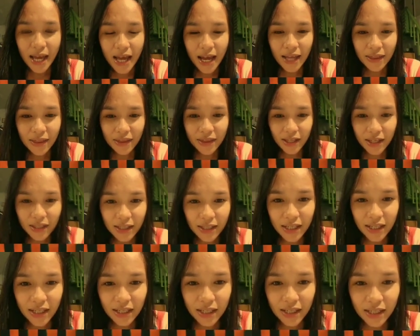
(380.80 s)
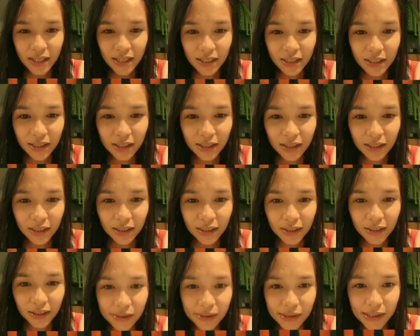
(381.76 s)
And then
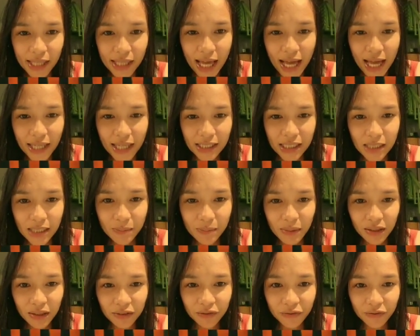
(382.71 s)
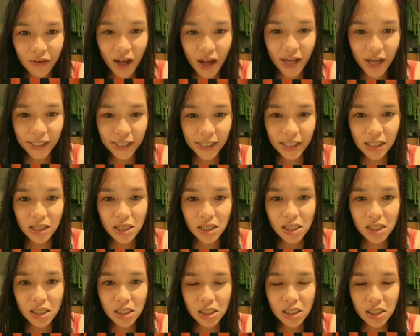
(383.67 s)
the last but
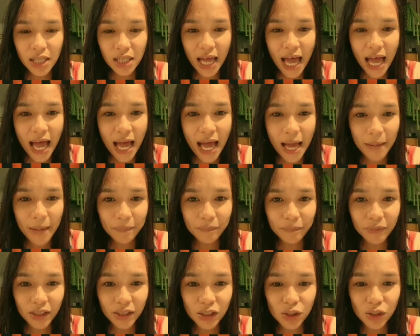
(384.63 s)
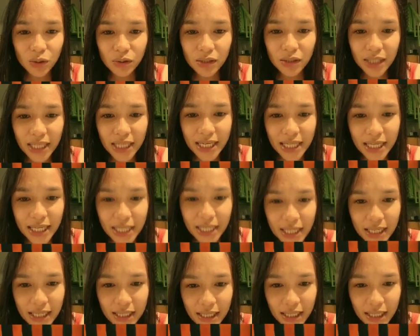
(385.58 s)
final app that you
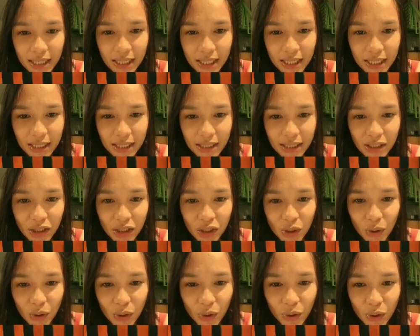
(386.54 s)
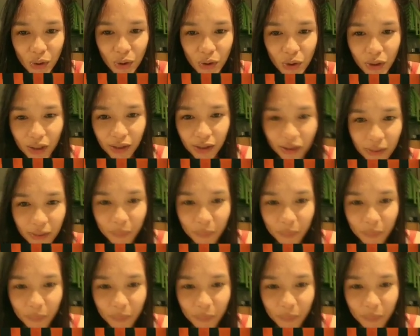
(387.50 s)
need is your,